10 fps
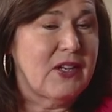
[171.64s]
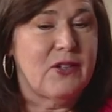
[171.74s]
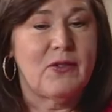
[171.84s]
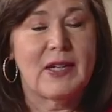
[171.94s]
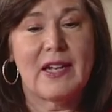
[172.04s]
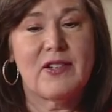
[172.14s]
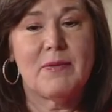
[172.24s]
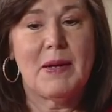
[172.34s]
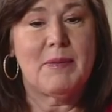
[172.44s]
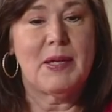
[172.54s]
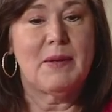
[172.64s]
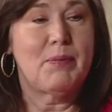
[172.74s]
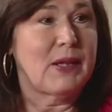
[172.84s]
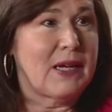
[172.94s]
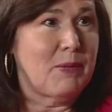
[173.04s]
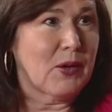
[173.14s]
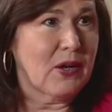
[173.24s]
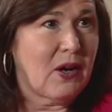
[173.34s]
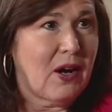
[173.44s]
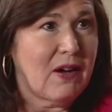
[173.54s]
You'll get to maybe play more
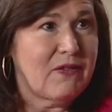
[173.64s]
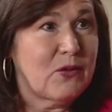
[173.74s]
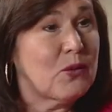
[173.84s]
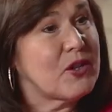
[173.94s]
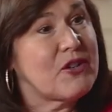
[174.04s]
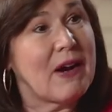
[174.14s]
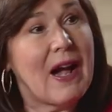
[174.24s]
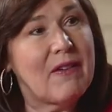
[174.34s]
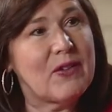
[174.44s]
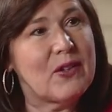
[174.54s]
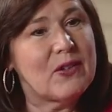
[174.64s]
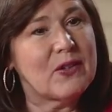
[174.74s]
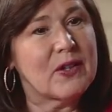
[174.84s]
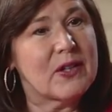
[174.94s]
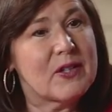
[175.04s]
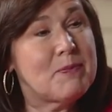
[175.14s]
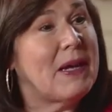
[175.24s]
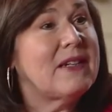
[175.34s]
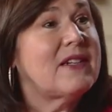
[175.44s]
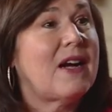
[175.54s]
golf or travel or
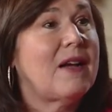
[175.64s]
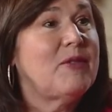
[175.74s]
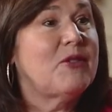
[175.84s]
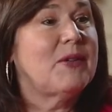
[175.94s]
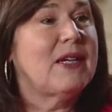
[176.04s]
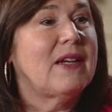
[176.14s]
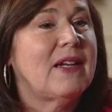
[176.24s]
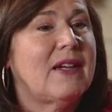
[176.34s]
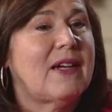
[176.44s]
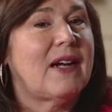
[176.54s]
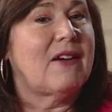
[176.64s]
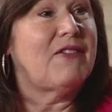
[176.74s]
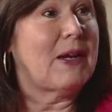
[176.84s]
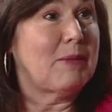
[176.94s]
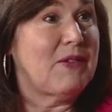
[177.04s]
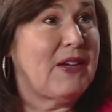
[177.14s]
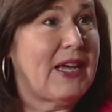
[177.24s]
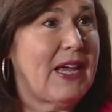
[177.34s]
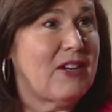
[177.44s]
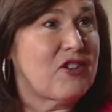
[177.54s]
spend time doing uh, family
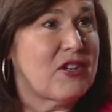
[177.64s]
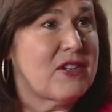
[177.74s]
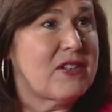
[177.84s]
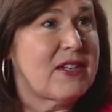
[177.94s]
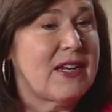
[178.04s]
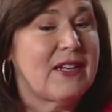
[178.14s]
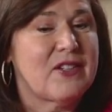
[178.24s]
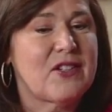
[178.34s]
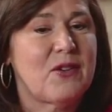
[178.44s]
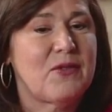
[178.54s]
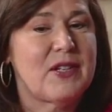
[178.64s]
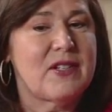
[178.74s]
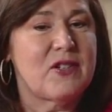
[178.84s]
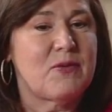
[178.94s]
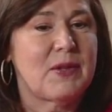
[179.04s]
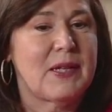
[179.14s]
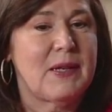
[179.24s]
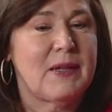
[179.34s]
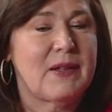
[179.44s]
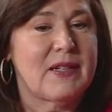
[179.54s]
vacations. So, this is
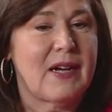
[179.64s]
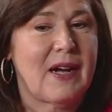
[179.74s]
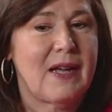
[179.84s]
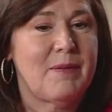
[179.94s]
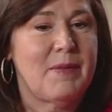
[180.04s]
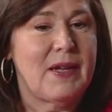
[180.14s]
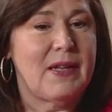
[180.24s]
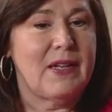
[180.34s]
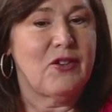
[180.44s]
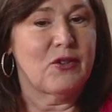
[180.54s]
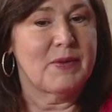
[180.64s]
really the time in your